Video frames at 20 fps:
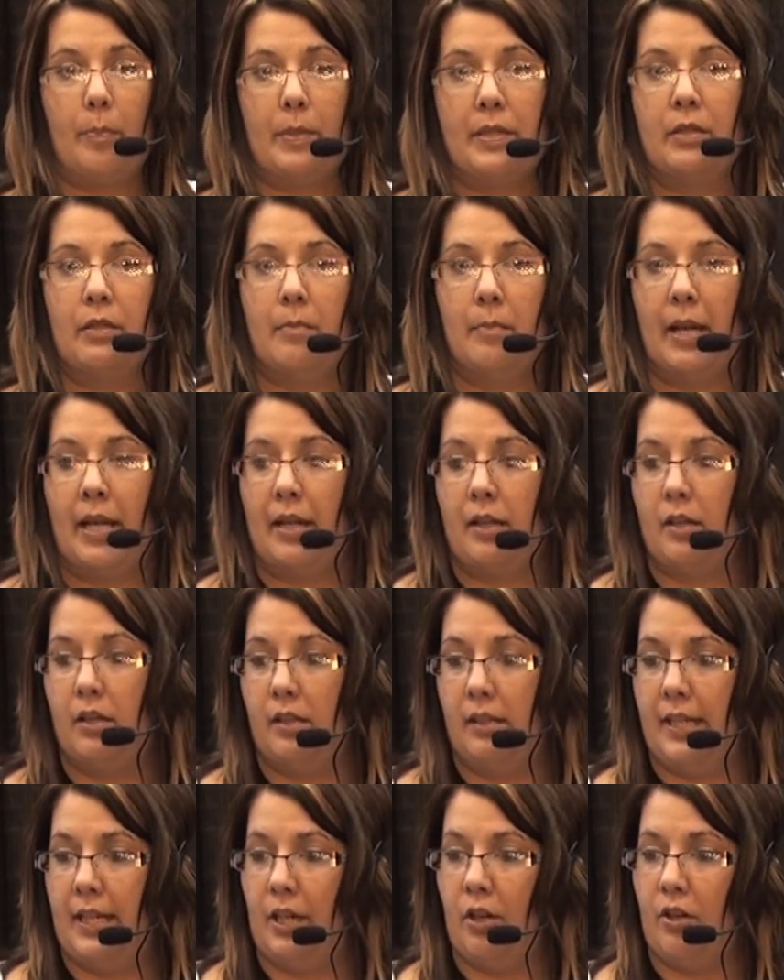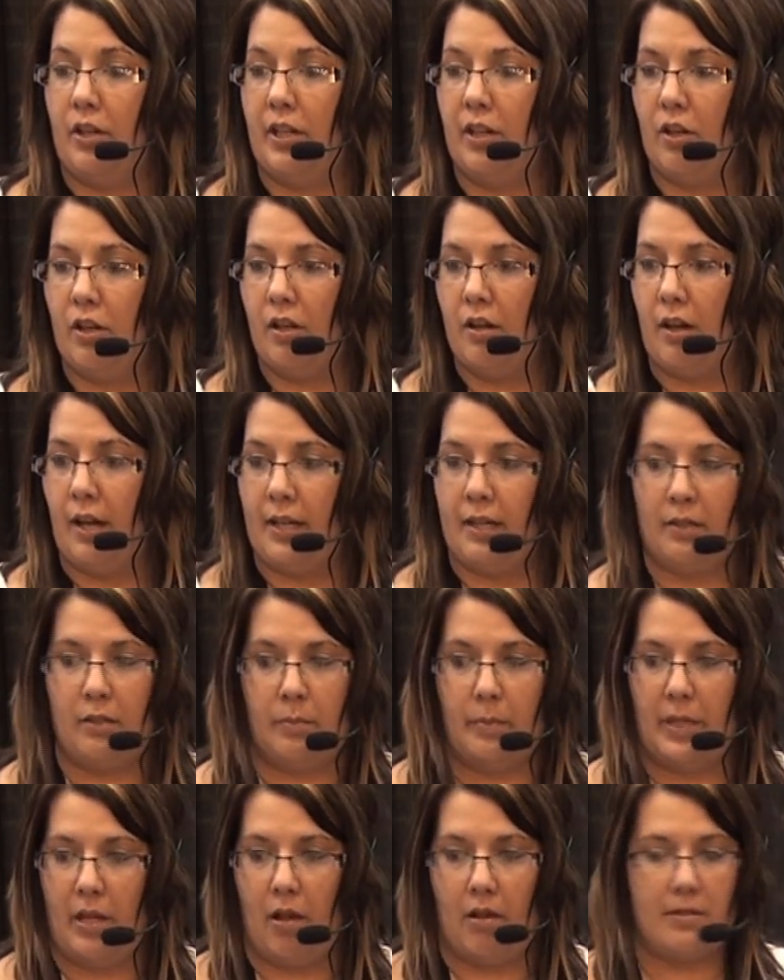peel my carrier and it'll
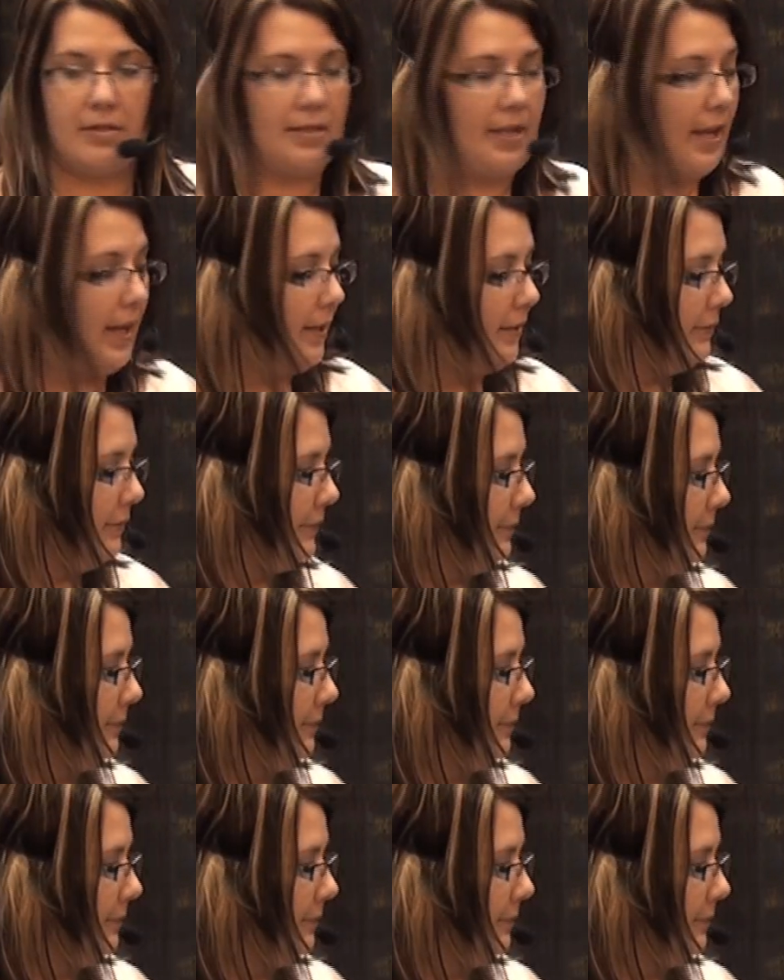be all set.